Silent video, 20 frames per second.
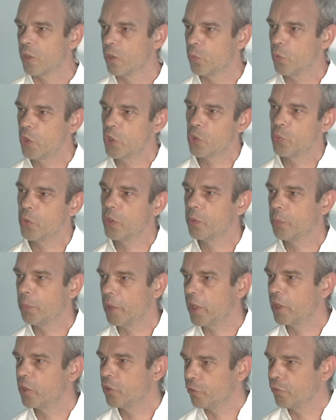which will
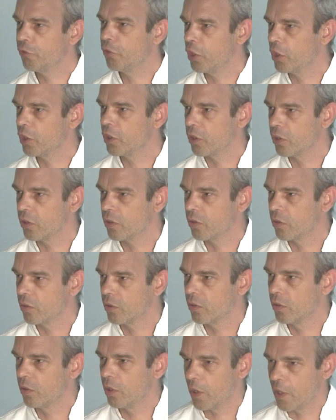make the fear
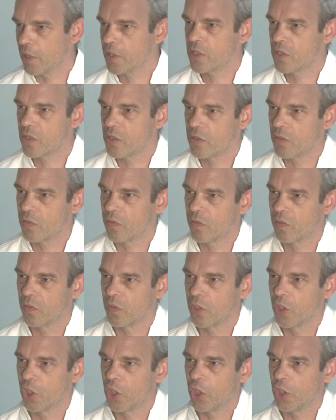less.
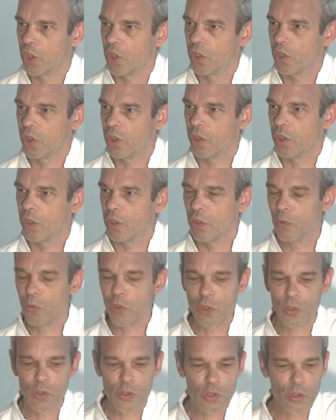And you
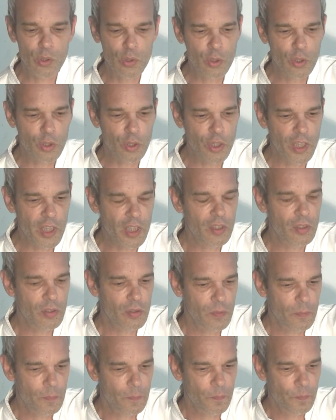will also
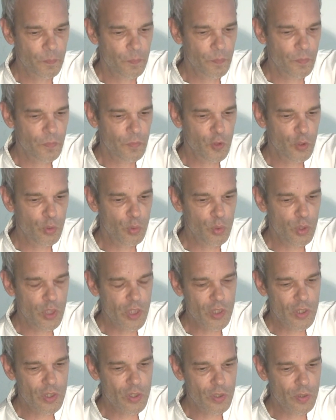connect to
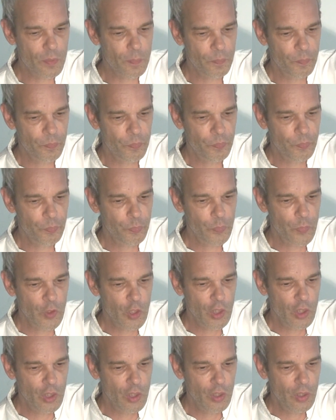this
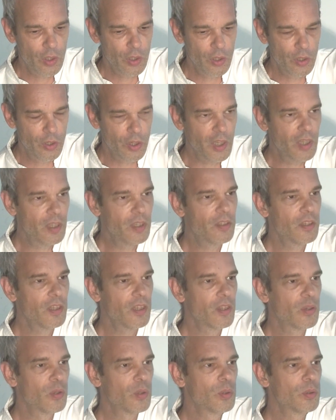deity
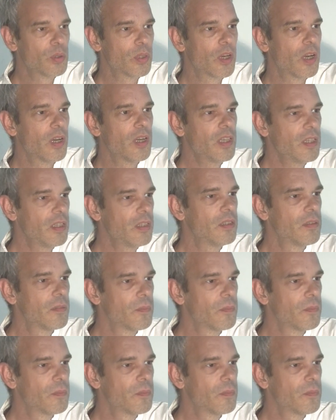called Kali,